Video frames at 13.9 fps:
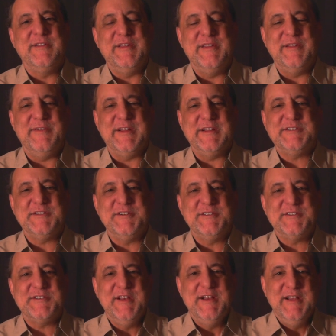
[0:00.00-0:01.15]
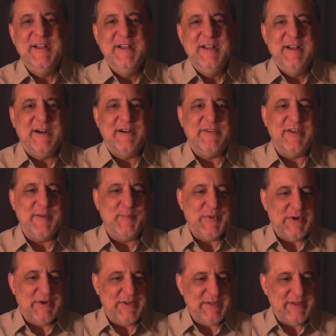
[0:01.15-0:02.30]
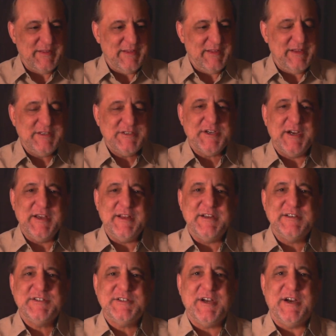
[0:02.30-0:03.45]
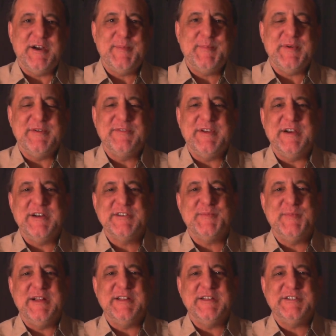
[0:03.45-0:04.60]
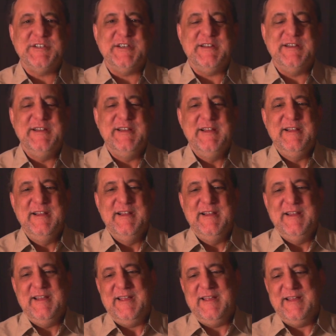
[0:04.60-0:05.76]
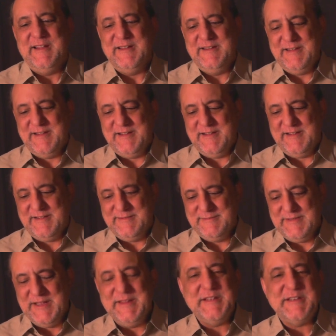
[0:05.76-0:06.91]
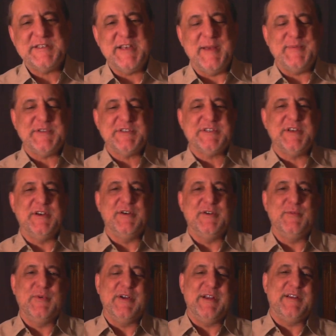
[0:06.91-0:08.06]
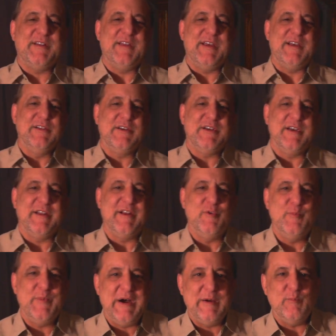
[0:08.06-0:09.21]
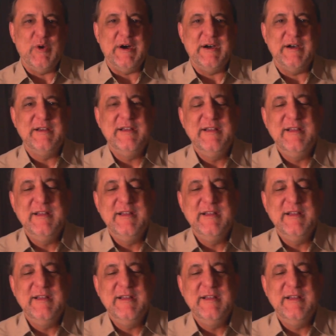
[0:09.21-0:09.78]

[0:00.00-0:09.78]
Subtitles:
the adventures of a bull in the China shop of cosmology. And in this episode, we're going to take a look at Oumuamua.